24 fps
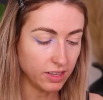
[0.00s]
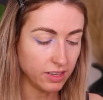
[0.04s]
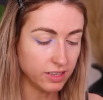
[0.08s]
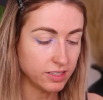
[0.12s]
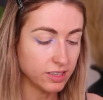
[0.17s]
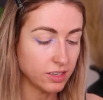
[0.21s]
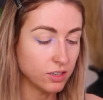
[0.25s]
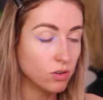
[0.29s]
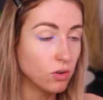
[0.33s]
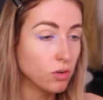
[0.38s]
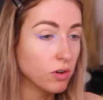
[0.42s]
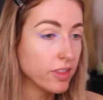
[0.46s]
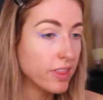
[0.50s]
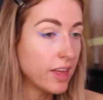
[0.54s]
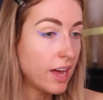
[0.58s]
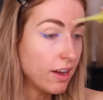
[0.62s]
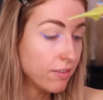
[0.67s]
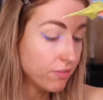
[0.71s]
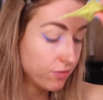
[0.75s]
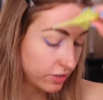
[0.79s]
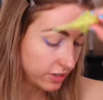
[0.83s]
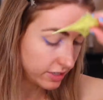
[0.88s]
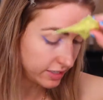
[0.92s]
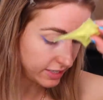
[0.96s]
let's ignore
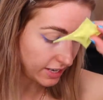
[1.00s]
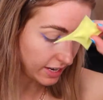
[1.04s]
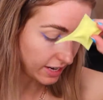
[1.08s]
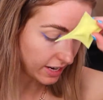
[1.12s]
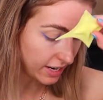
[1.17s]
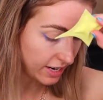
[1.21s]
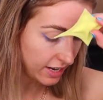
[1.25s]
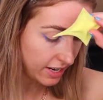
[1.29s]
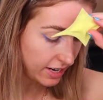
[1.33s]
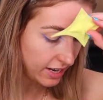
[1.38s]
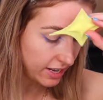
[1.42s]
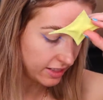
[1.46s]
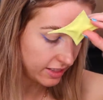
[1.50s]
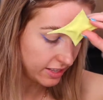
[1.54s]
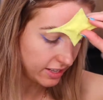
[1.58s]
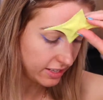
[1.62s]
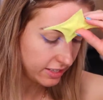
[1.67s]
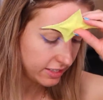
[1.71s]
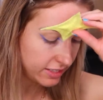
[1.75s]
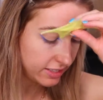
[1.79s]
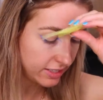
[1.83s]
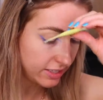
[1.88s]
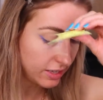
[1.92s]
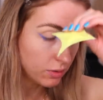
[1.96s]
that for a second, and
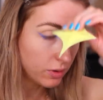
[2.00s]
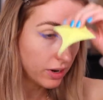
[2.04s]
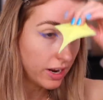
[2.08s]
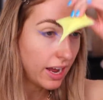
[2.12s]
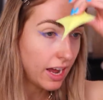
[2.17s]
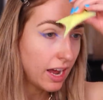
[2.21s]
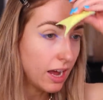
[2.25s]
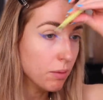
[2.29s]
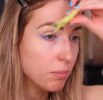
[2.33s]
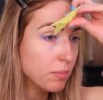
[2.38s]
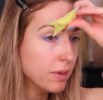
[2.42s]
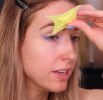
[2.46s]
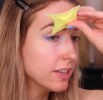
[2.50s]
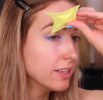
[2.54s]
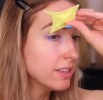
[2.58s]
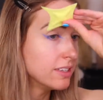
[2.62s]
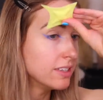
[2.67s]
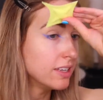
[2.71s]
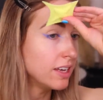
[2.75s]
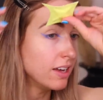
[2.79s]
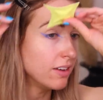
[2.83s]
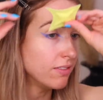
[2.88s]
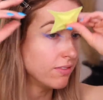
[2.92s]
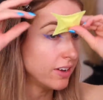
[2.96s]
let's see what
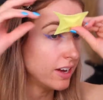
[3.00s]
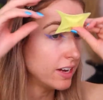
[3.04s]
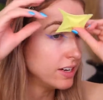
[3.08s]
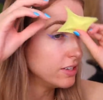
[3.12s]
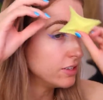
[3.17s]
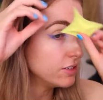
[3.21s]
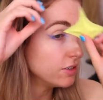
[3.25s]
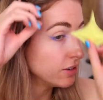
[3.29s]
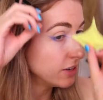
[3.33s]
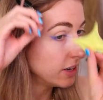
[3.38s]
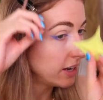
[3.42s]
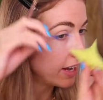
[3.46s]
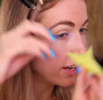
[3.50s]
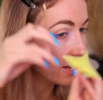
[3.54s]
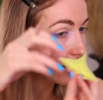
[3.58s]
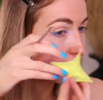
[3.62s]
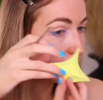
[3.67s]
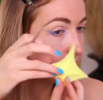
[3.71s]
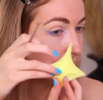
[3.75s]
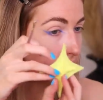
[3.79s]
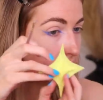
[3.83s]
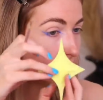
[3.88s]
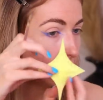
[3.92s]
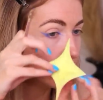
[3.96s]
happens if I do, like, a
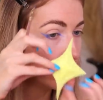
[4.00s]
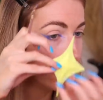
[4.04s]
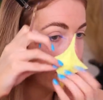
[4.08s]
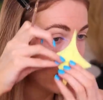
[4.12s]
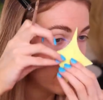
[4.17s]
little